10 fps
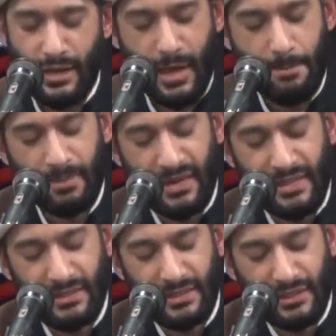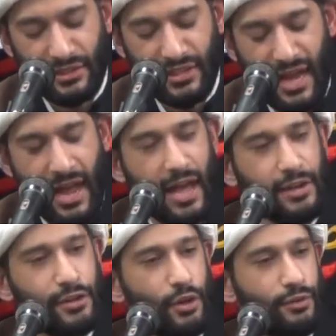and places it into the
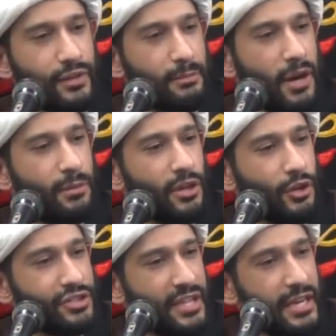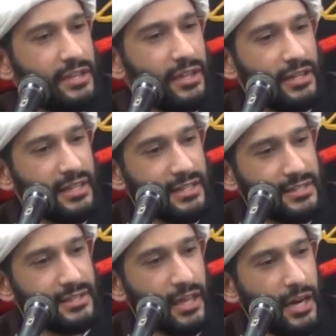hand of Imam al-Hussein alayhi
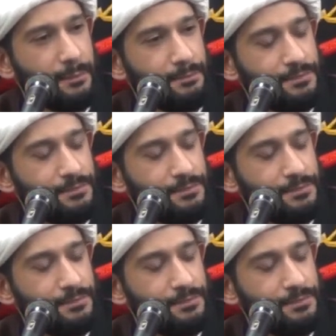salam,